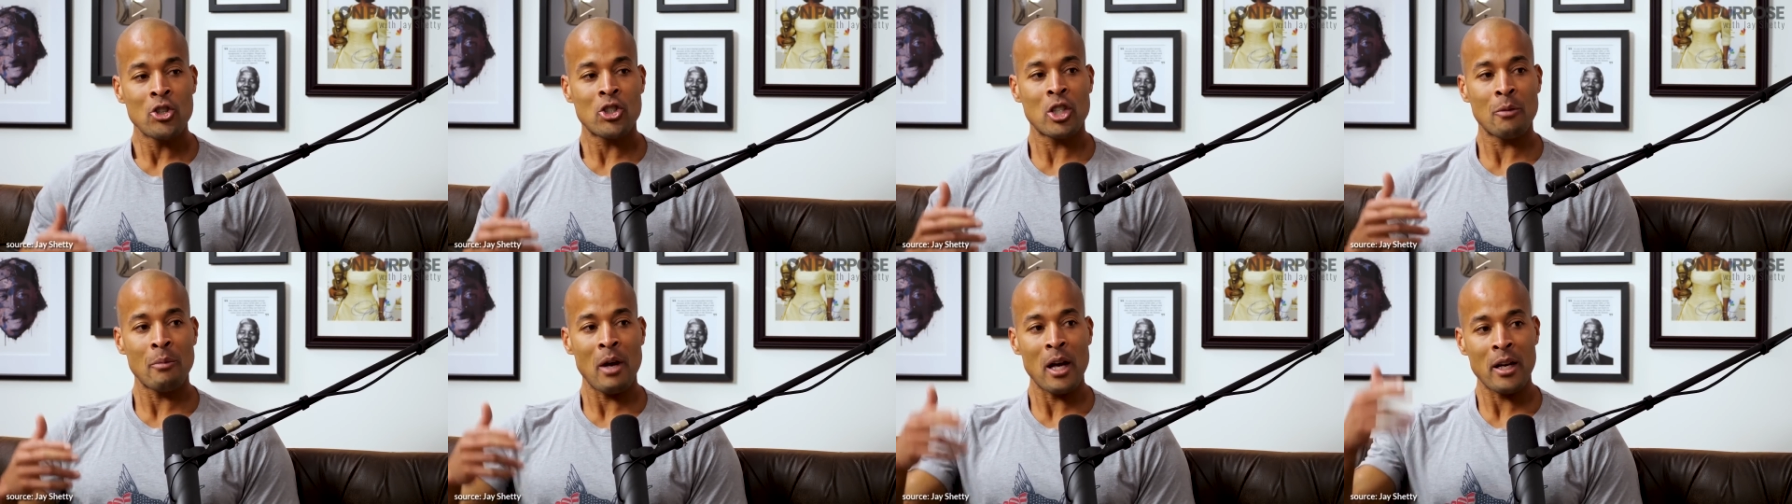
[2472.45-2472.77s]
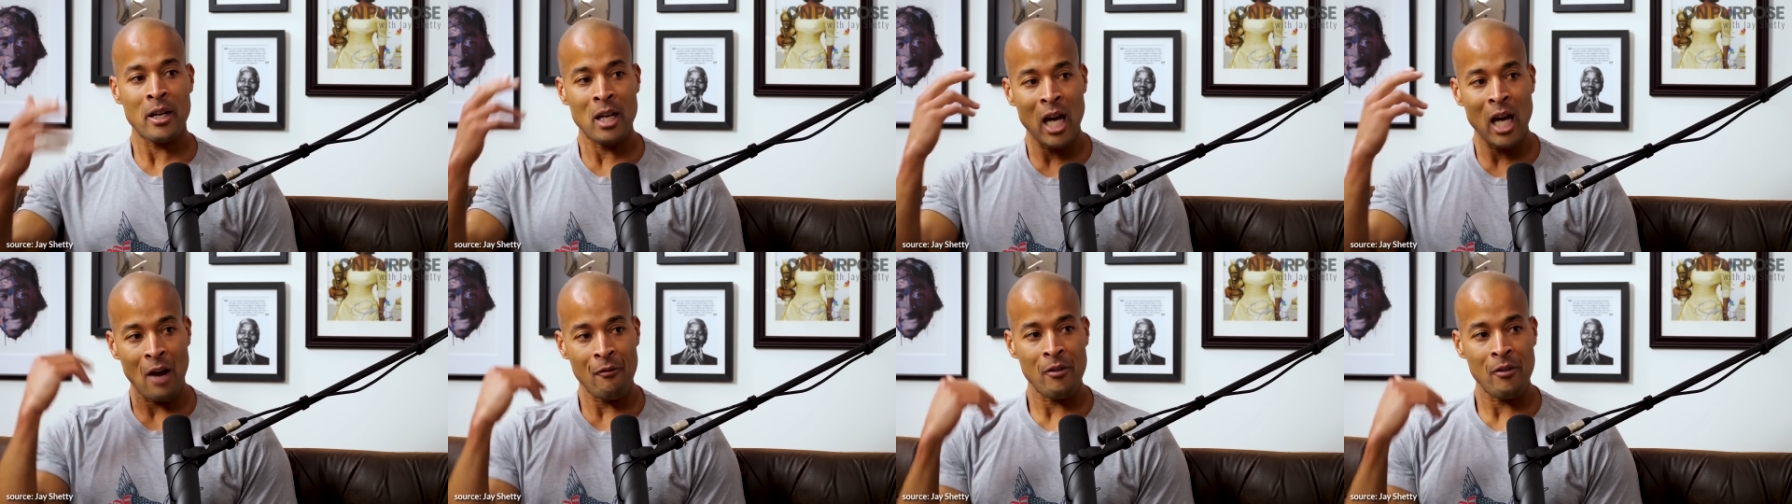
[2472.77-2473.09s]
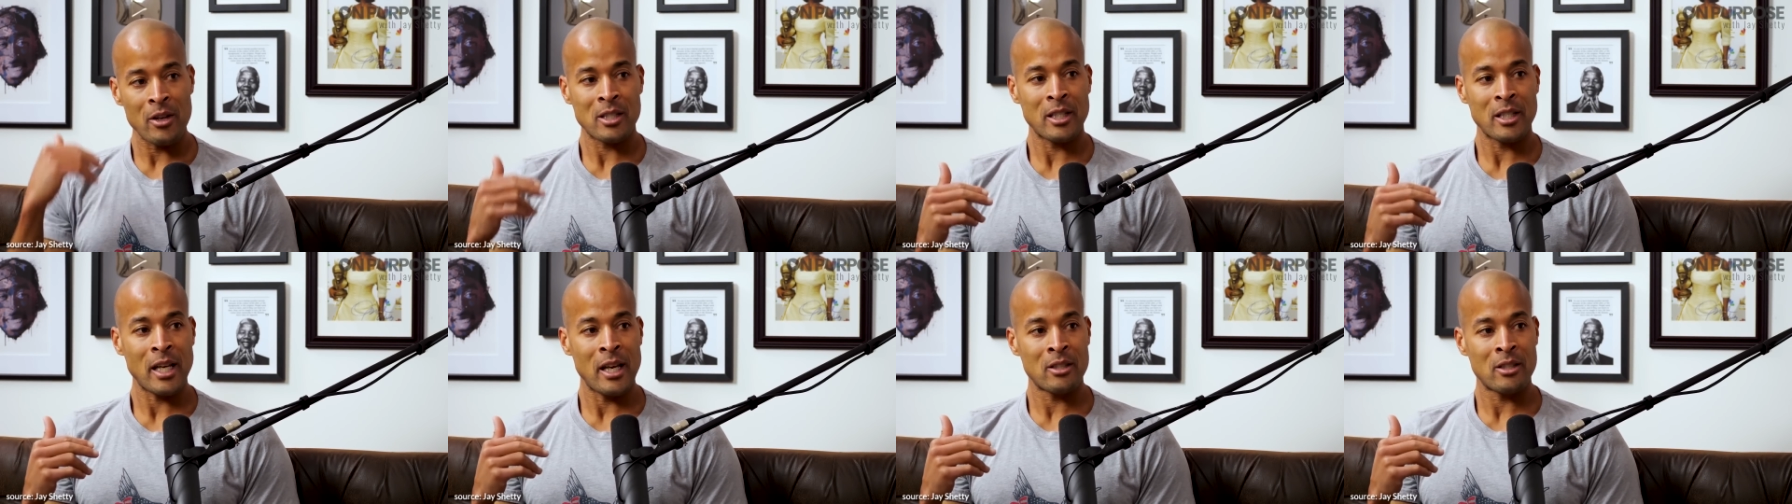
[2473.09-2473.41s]
So my
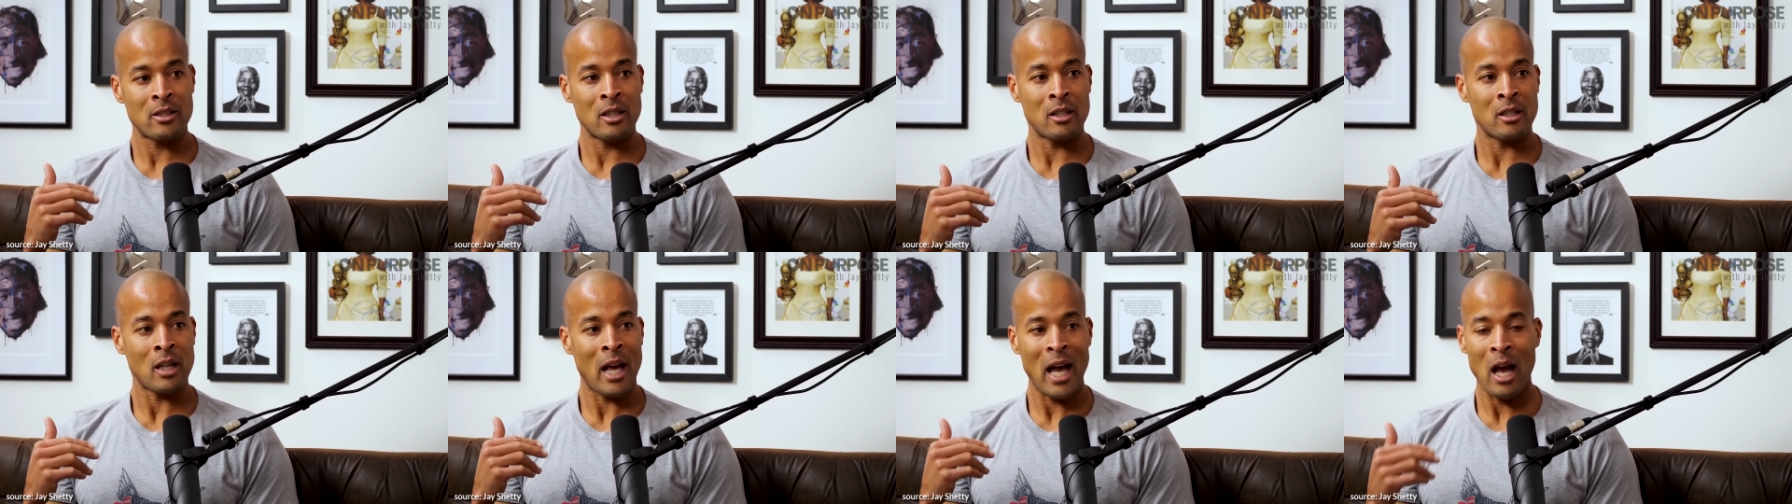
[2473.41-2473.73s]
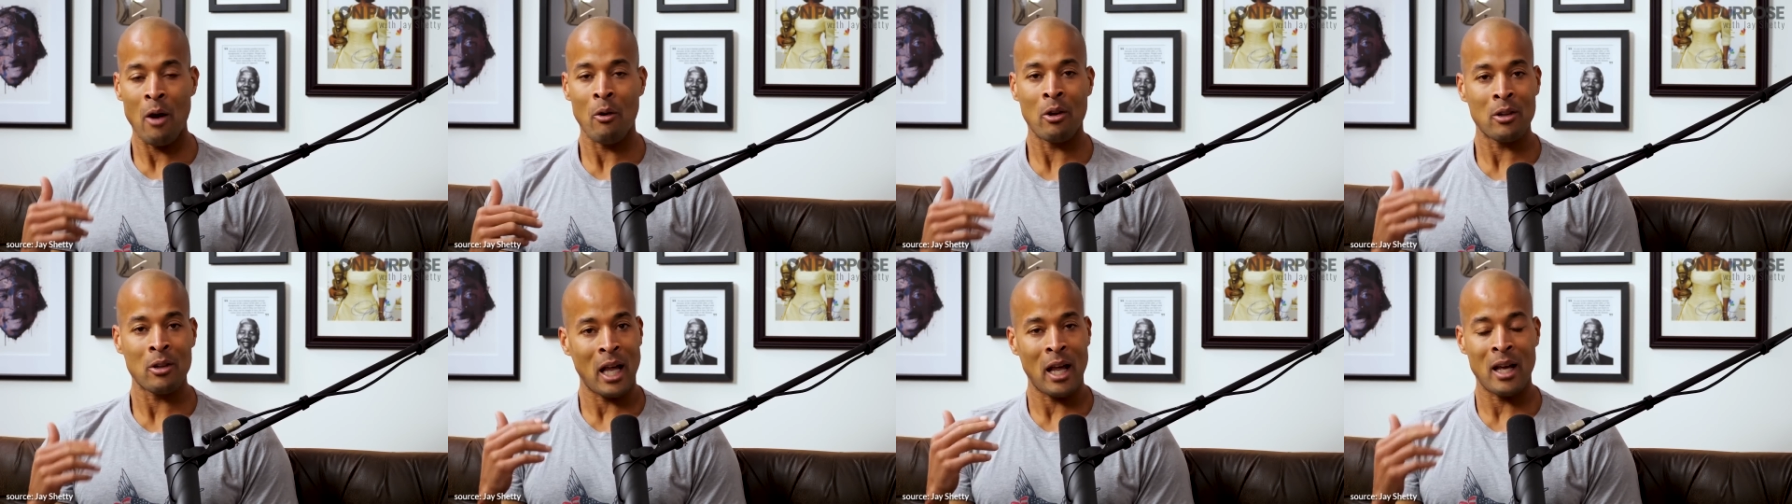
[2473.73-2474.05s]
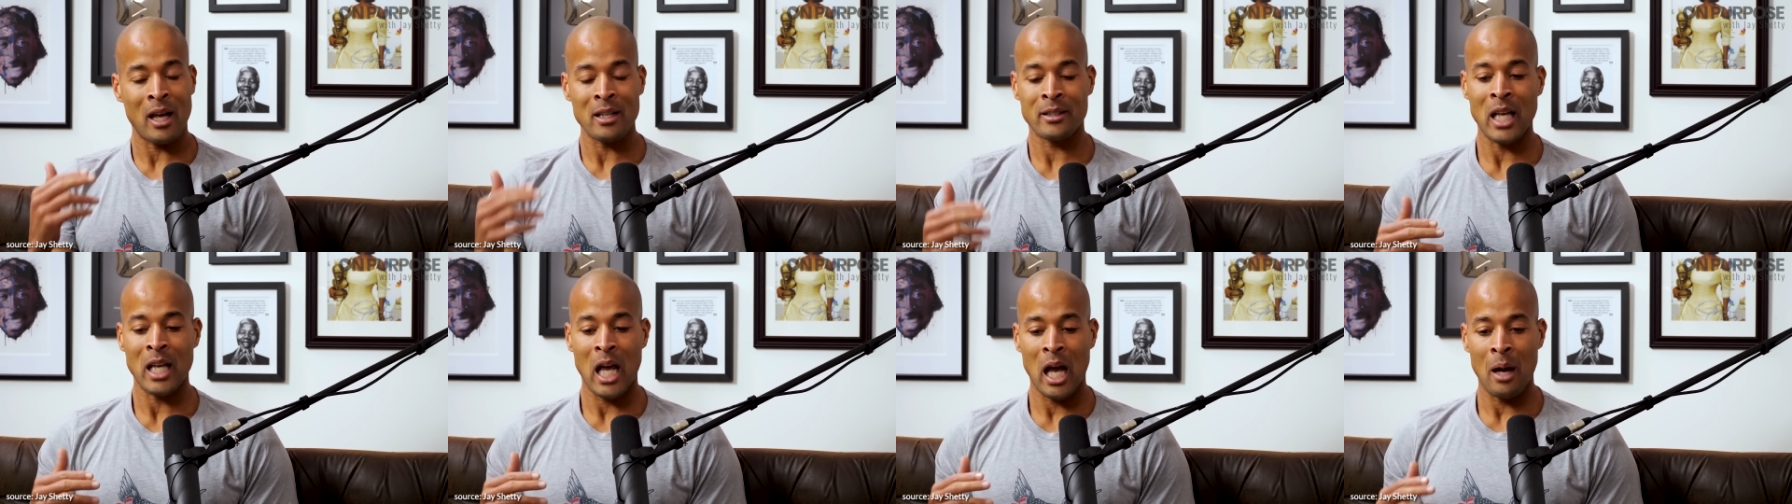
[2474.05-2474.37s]
conversation now, a
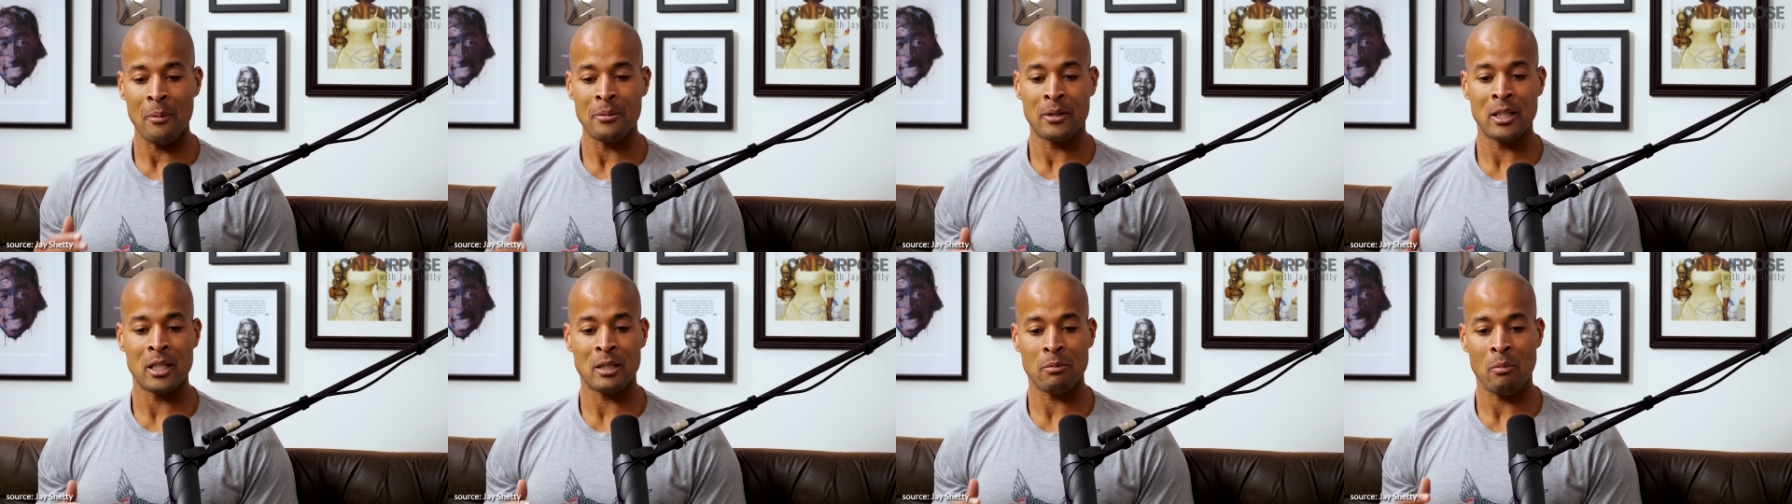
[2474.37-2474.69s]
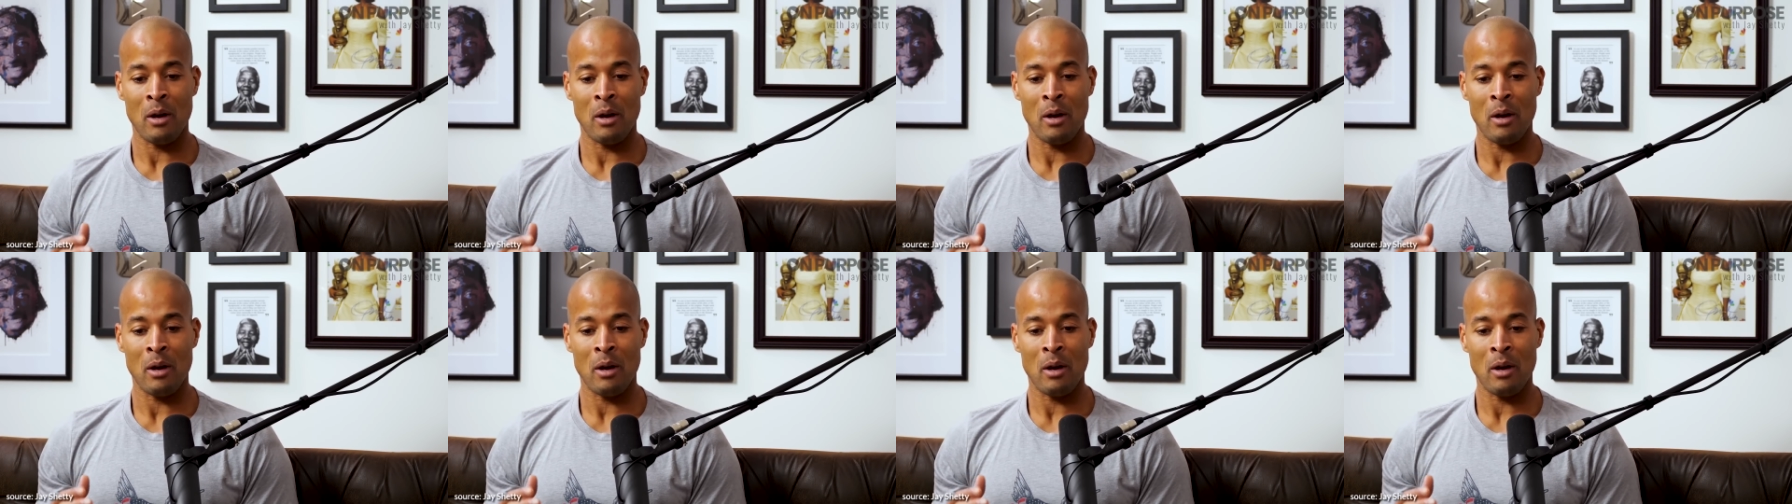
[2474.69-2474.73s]
lot of times,